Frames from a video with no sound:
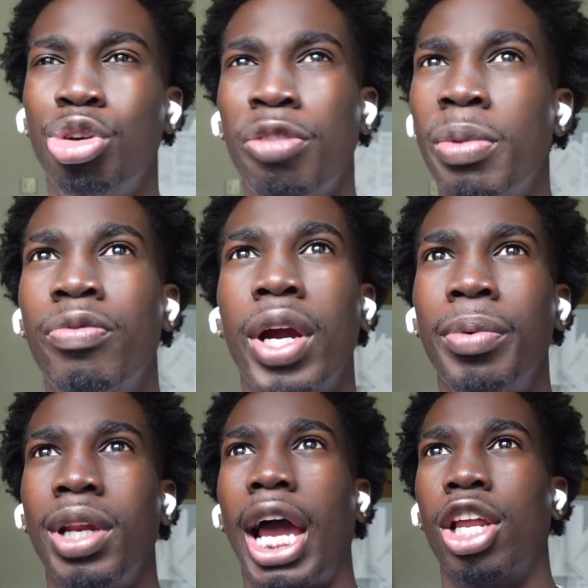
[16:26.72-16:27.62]
You give me
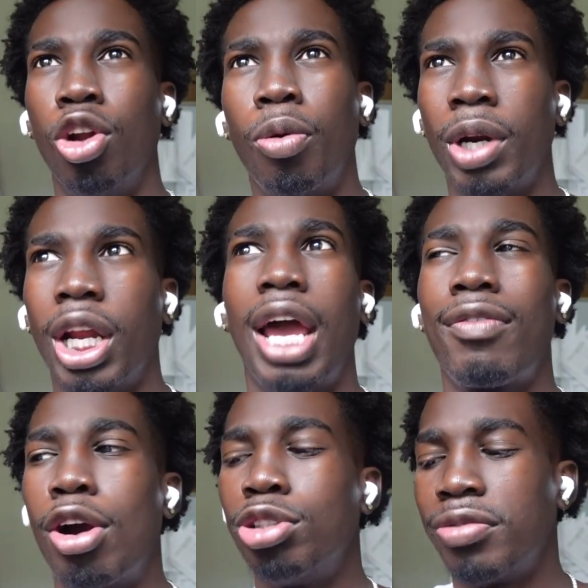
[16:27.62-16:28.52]
very, like, Laura the
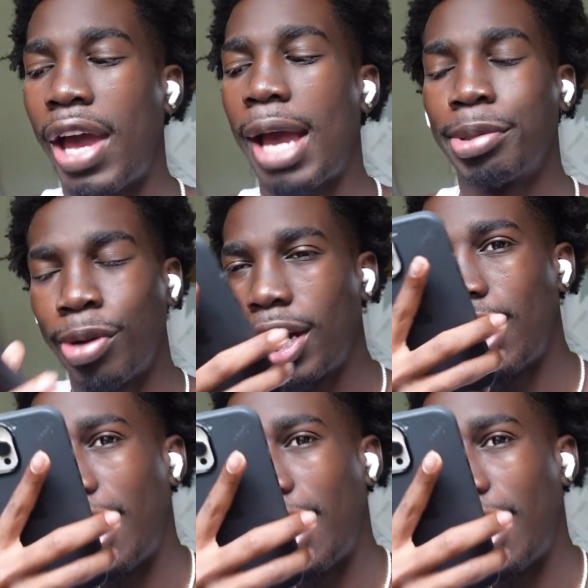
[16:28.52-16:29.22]
life coach vibes right